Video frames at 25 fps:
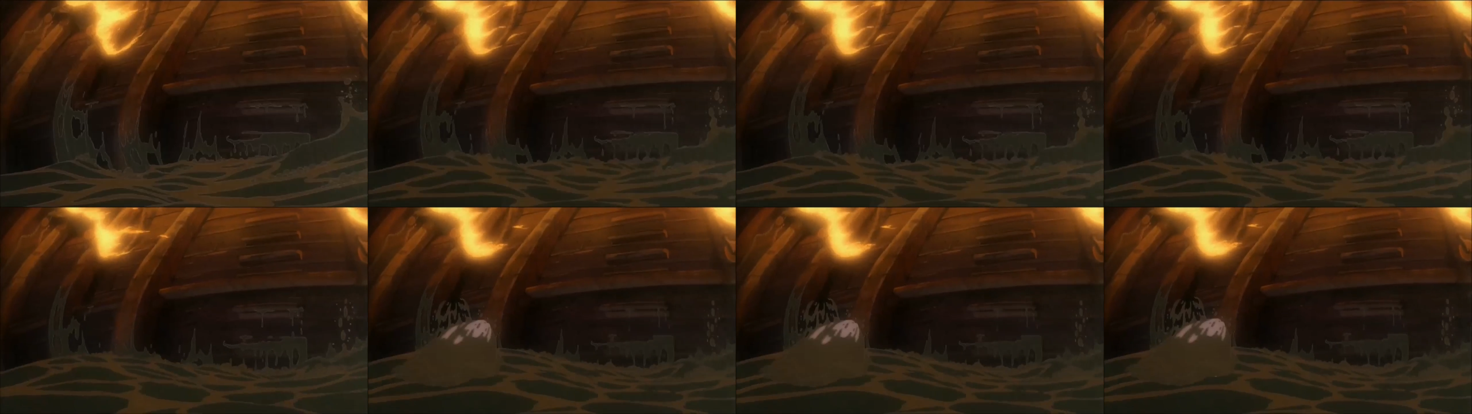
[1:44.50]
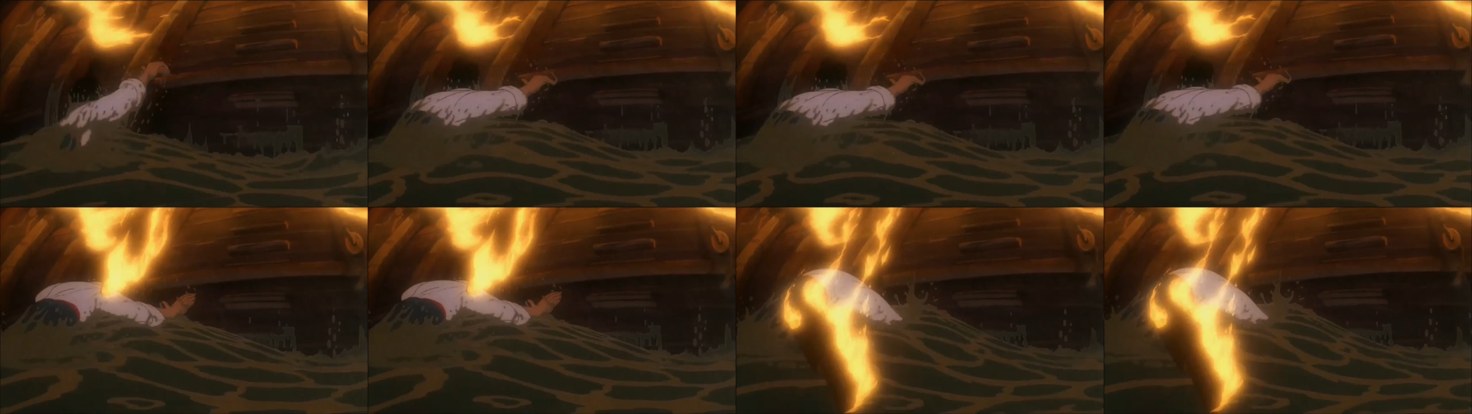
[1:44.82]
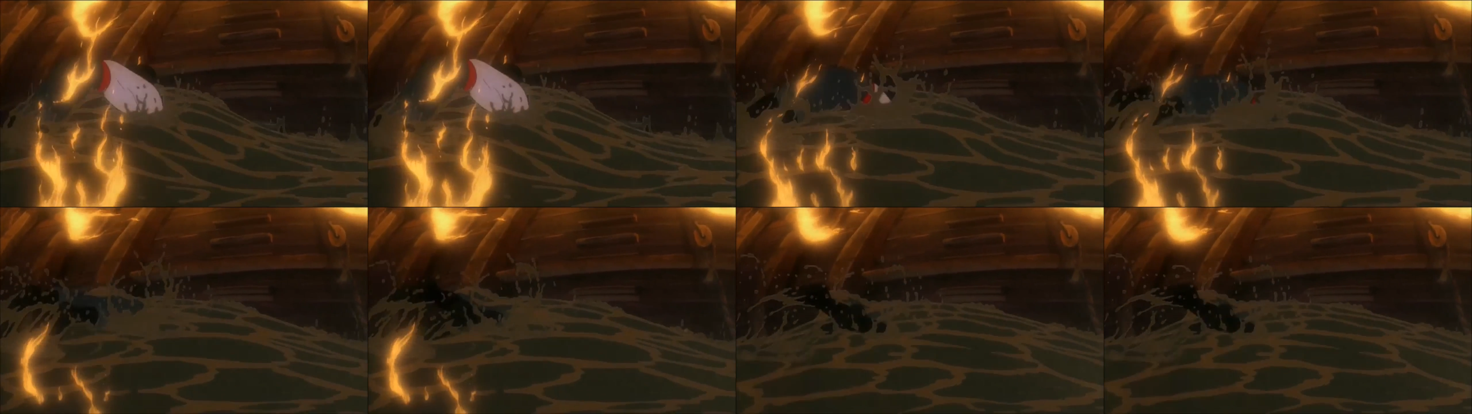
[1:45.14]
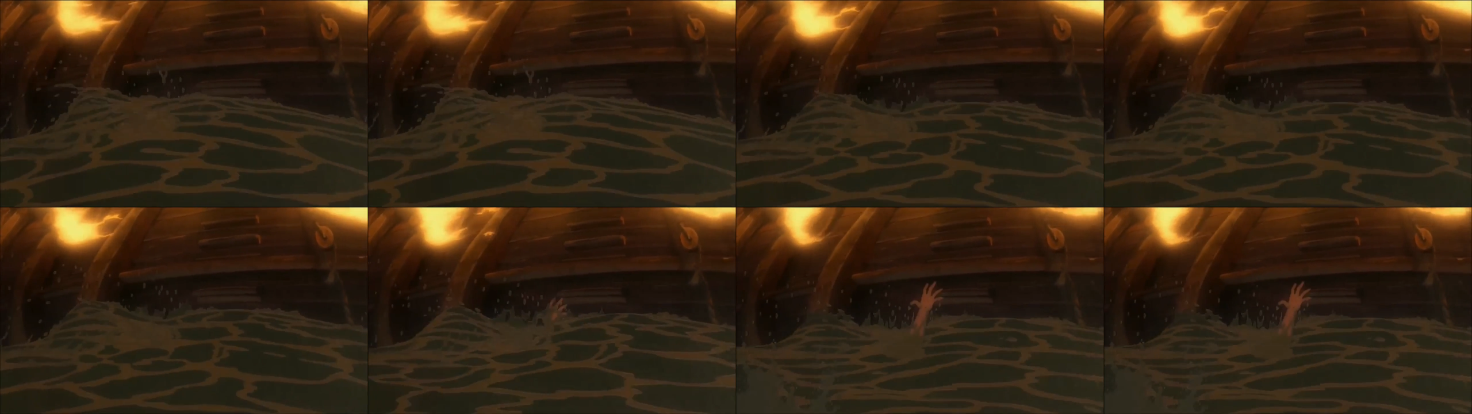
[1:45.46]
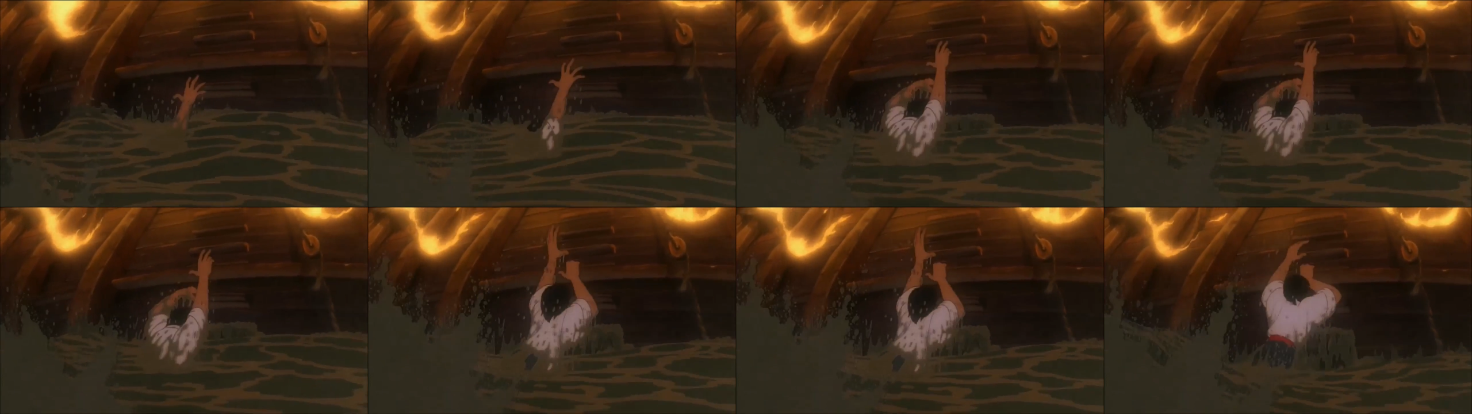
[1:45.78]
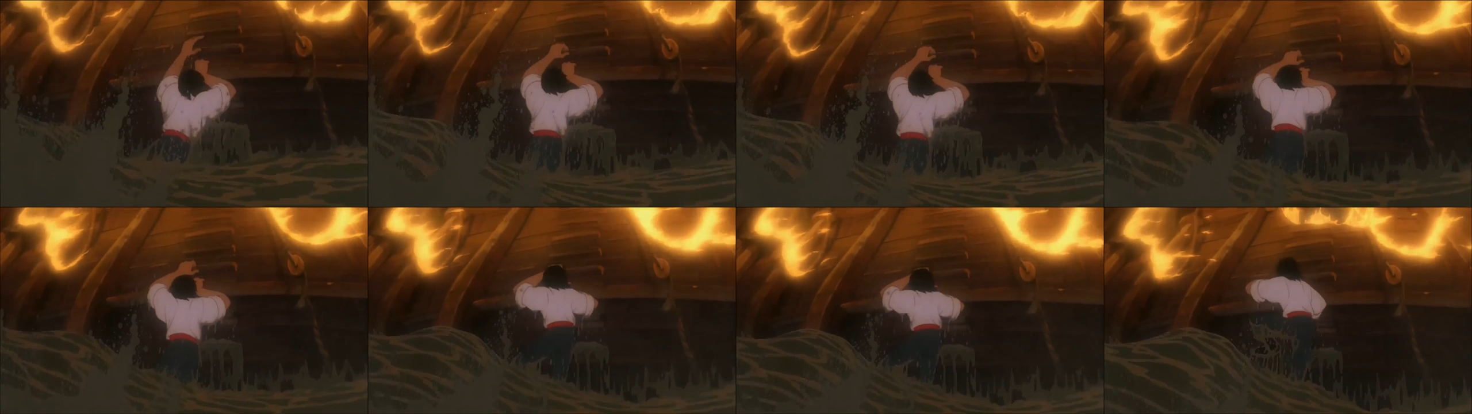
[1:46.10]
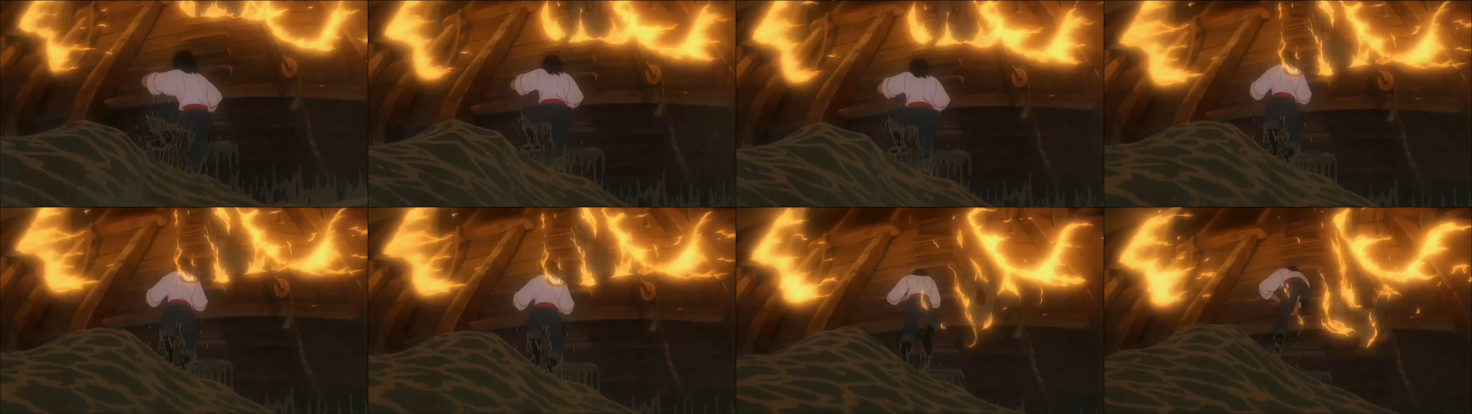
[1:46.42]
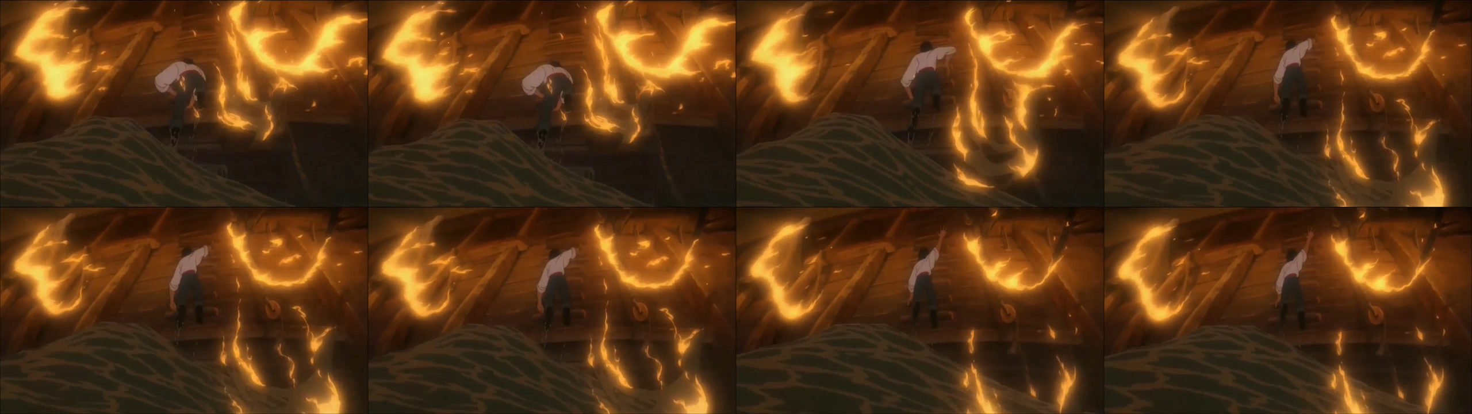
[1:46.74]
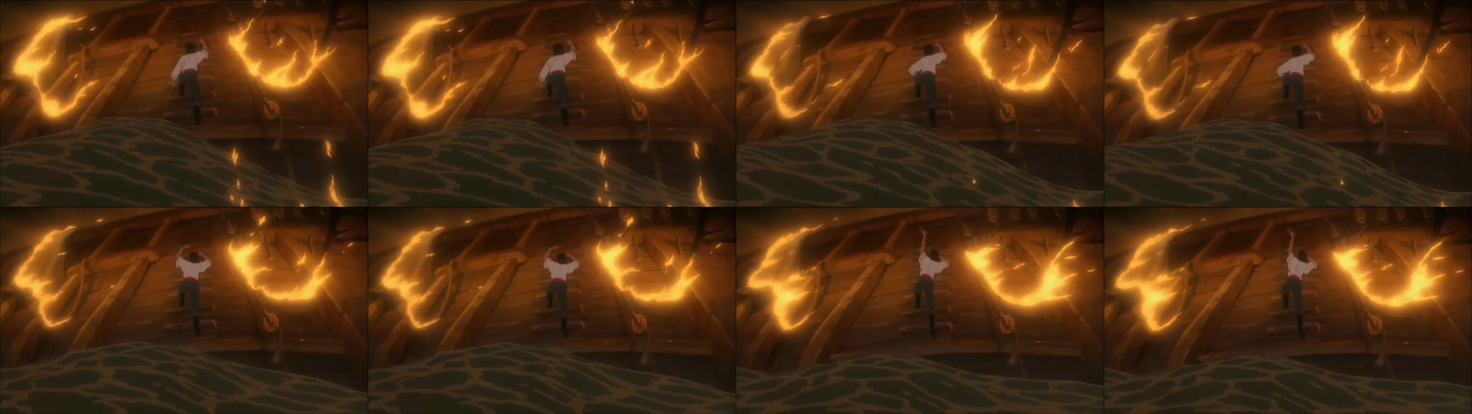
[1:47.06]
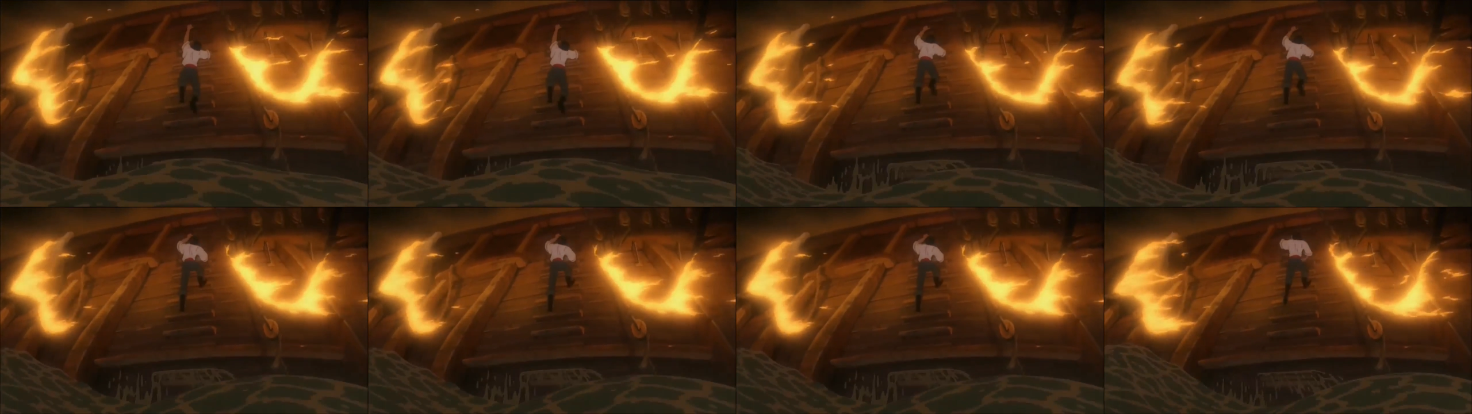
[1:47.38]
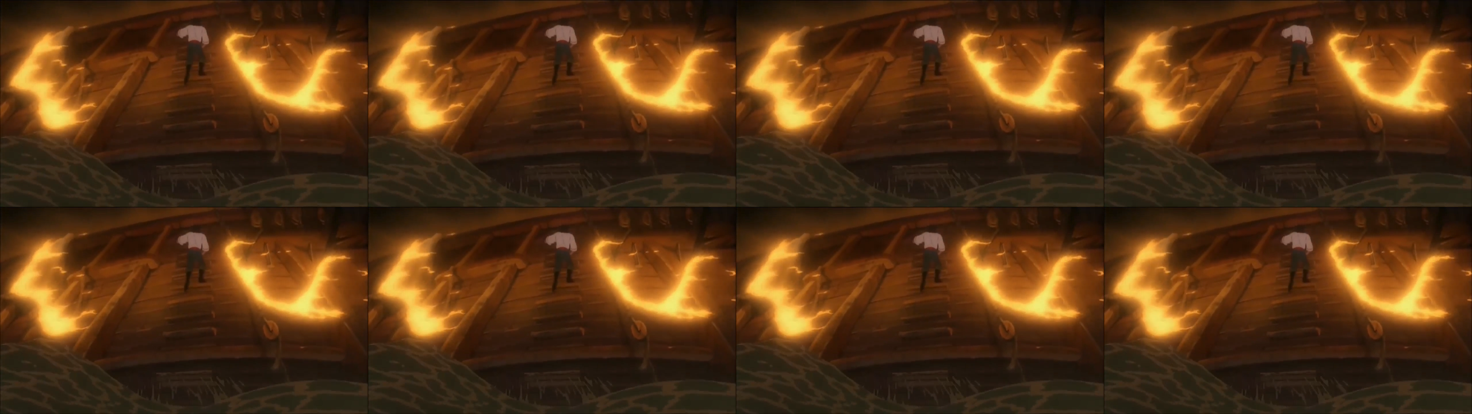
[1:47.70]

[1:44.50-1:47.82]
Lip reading: [unreadable: no face in view]